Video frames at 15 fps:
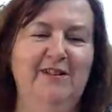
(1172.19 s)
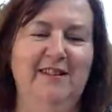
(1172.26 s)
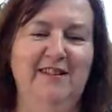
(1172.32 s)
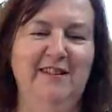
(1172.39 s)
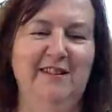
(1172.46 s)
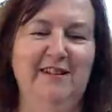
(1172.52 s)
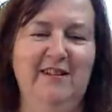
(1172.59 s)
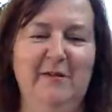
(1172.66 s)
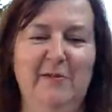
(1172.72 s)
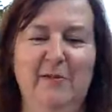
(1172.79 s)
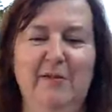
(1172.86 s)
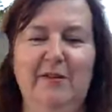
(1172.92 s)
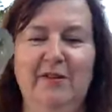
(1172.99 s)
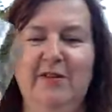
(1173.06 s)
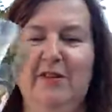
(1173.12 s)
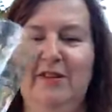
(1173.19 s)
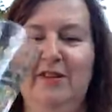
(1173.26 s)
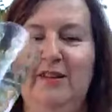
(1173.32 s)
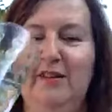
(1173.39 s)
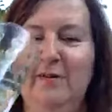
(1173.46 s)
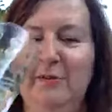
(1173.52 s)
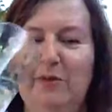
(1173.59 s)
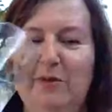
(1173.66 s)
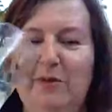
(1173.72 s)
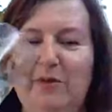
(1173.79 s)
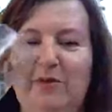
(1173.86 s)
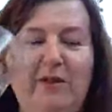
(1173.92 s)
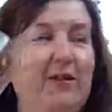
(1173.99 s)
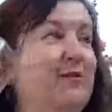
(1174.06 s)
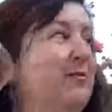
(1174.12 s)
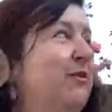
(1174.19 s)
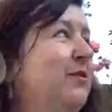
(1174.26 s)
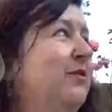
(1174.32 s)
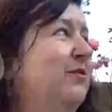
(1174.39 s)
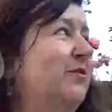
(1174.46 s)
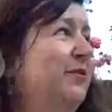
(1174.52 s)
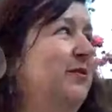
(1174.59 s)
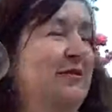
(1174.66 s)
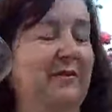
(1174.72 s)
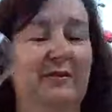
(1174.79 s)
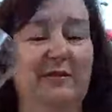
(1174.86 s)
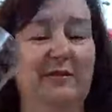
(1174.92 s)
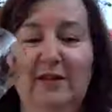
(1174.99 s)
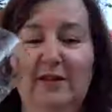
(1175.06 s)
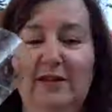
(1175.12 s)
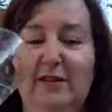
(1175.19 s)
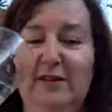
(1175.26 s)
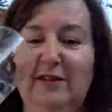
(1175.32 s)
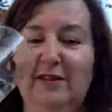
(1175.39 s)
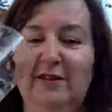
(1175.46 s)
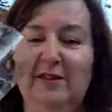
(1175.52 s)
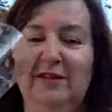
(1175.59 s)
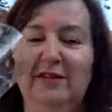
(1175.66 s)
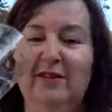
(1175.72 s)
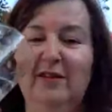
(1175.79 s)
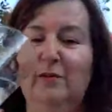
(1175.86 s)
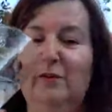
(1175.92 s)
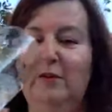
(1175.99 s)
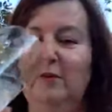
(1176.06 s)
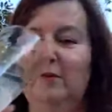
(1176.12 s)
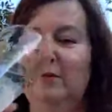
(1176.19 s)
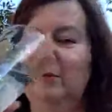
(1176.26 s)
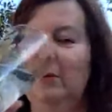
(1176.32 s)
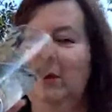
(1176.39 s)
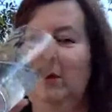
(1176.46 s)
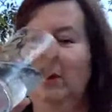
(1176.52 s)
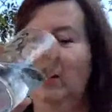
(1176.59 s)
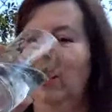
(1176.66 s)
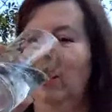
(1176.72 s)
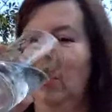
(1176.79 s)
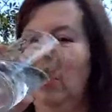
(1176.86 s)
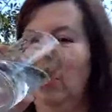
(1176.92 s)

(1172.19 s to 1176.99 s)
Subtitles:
I'm glad the bird song is beautiful. You're welcome, Kay.